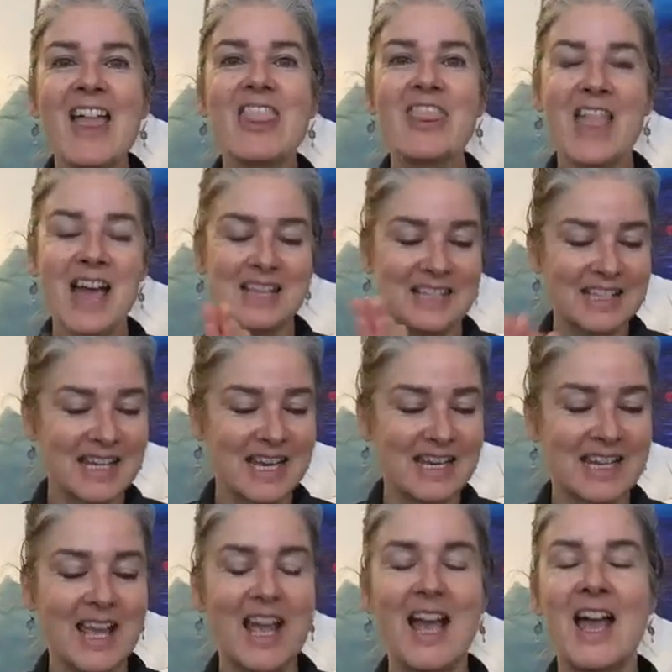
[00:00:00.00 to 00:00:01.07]
That's
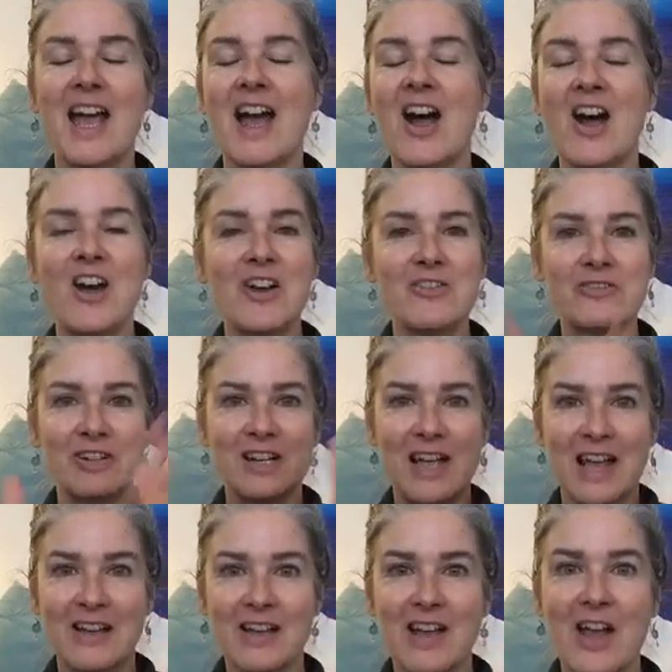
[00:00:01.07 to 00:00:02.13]
it. Over and
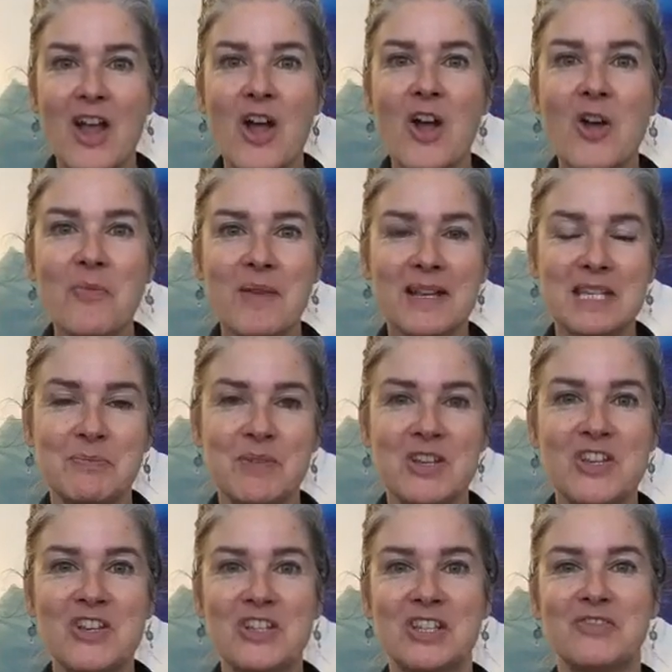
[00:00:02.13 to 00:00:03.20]
out. I hope that's been
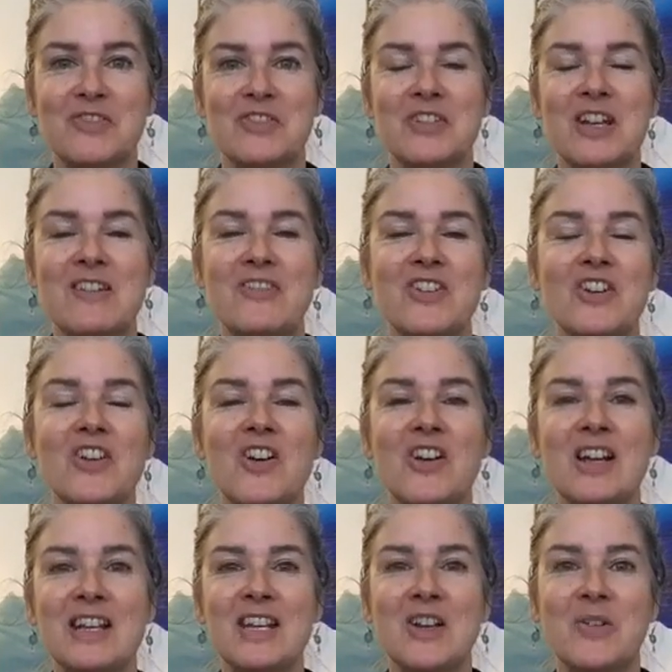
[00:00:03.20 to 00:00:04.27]
useful. If you've got
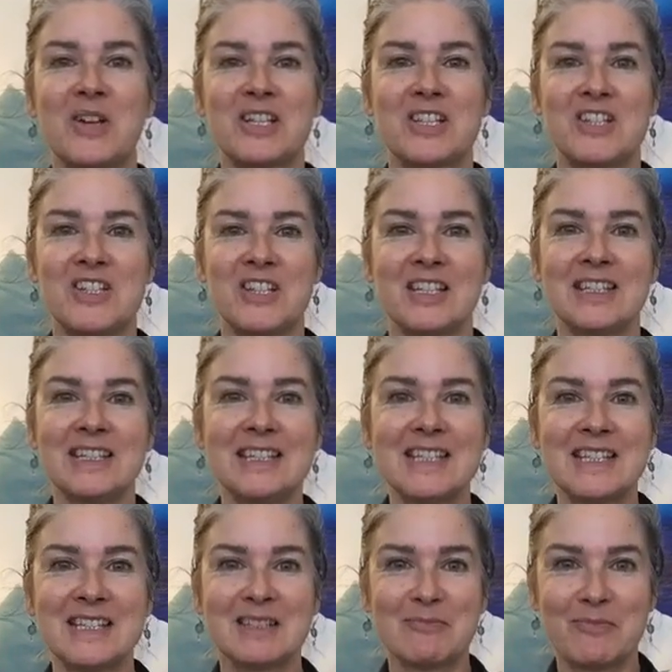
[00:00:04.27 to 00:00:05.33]
any
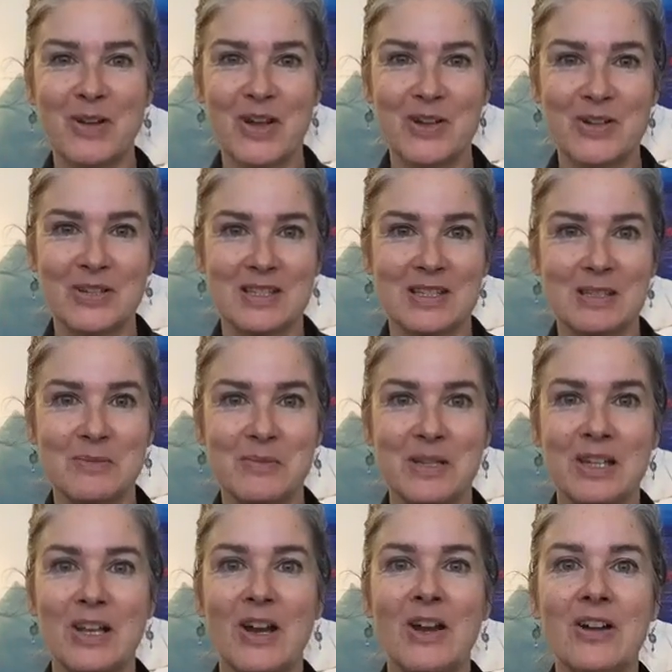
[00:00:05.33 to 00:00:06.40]
questions, post them
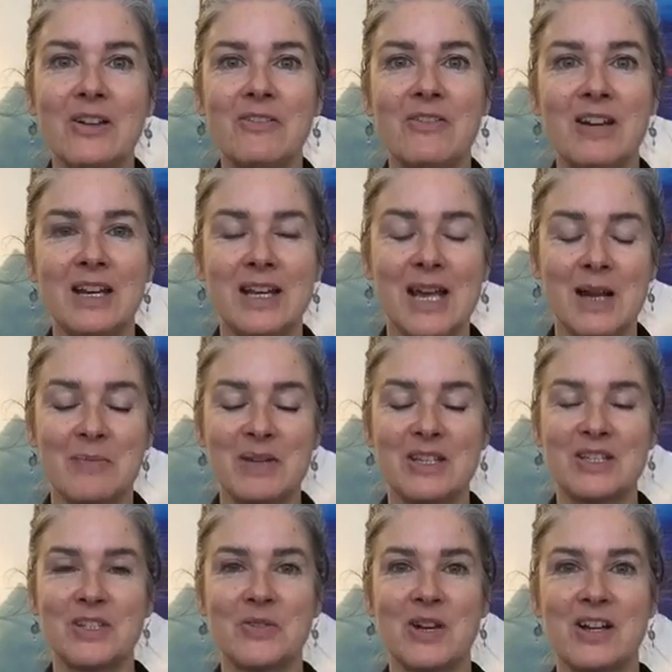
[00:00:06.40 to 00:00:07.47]
below. Really happy
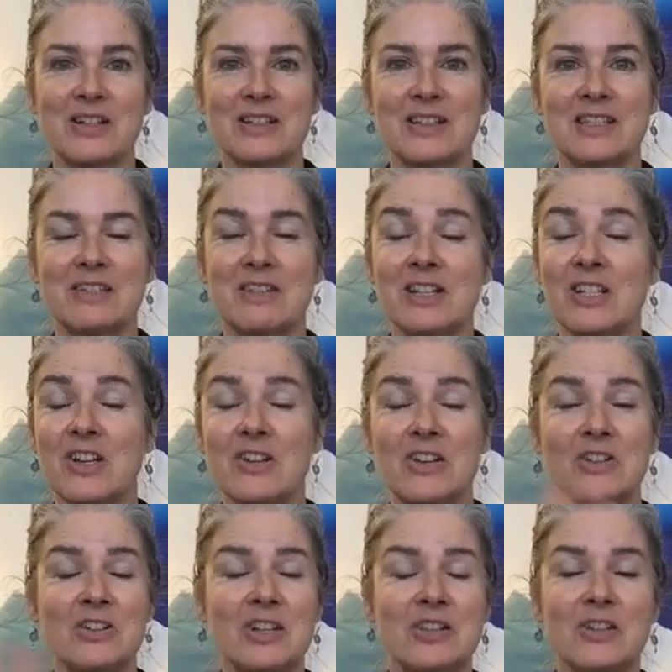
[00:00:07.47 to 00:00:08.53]
to answer. I don't
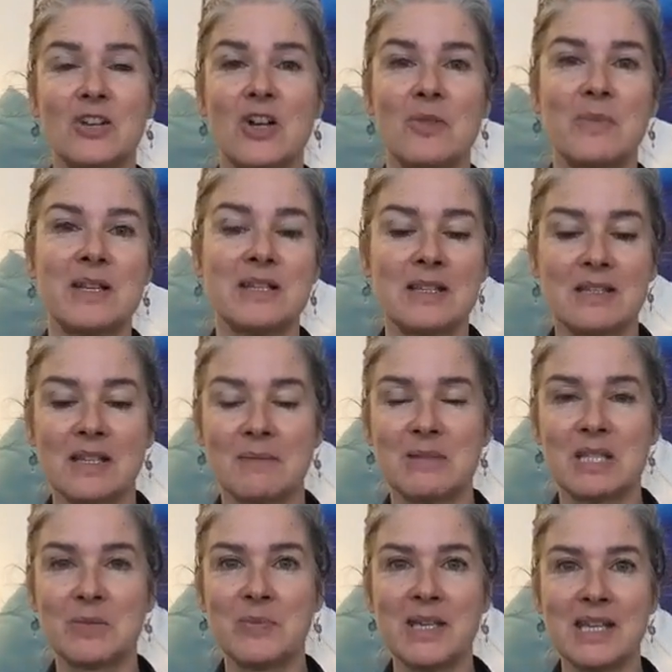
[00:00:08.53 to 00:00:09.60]
look at the comments as I'm
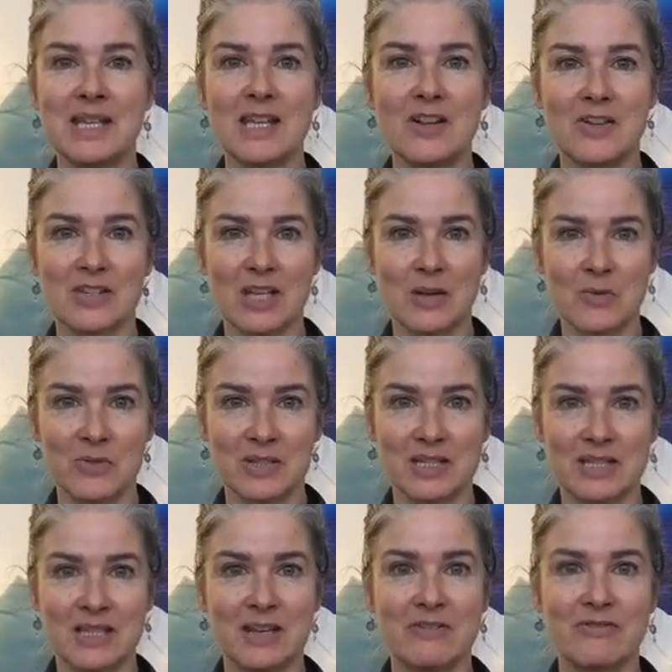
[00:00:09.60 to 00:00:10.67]
speaking because I want to
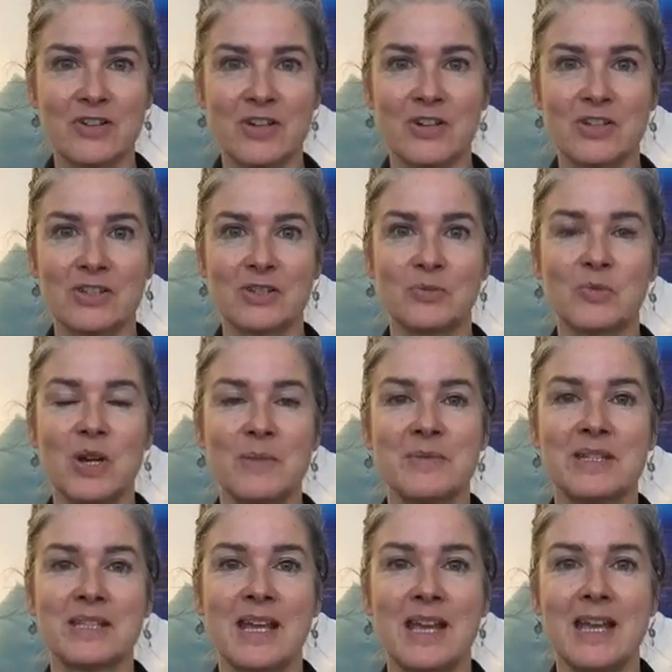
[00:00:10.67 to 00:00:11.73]
stay focused on what I'm
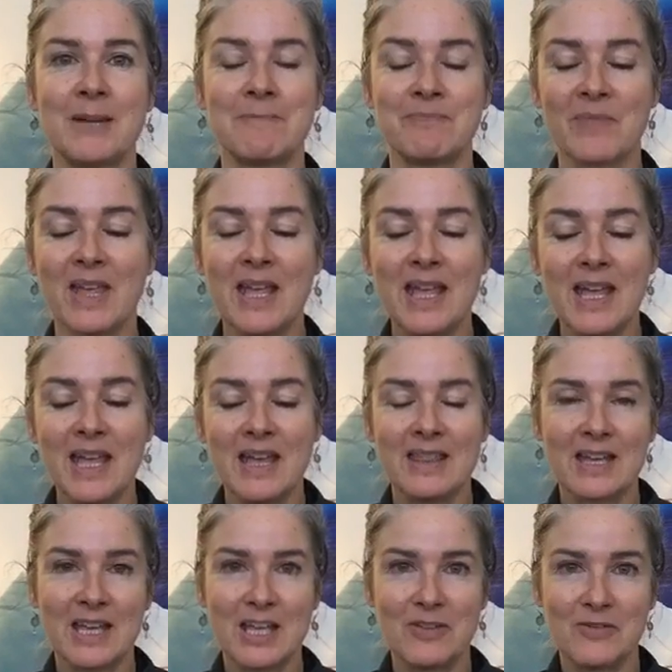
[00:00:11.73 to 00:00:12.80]
saying.
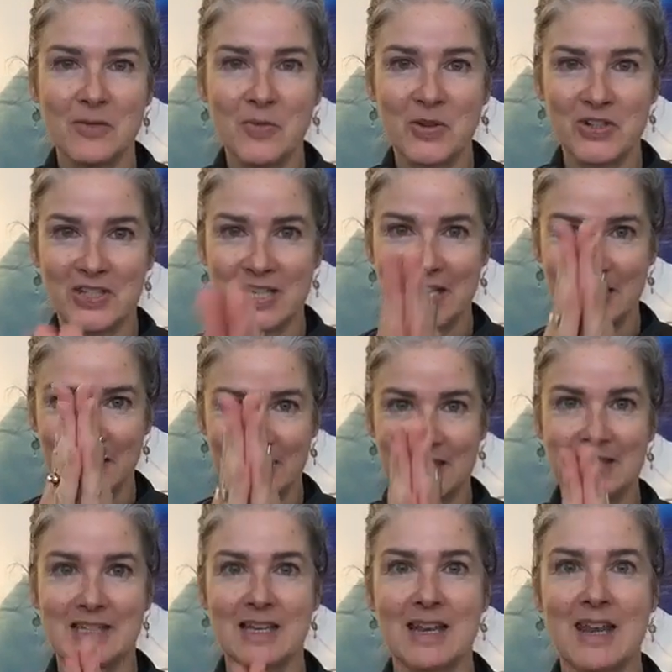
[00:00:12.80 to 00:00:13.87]
Thank you for watching.
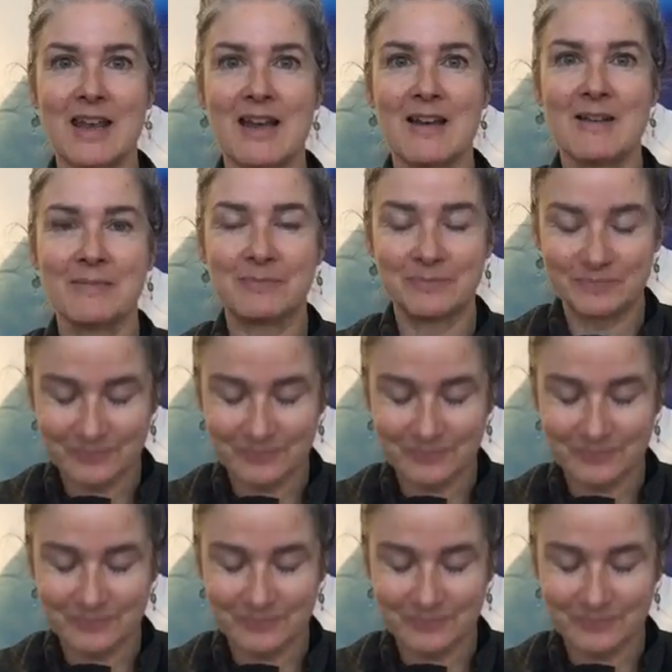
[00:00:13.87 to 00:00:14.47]
Sat Nam.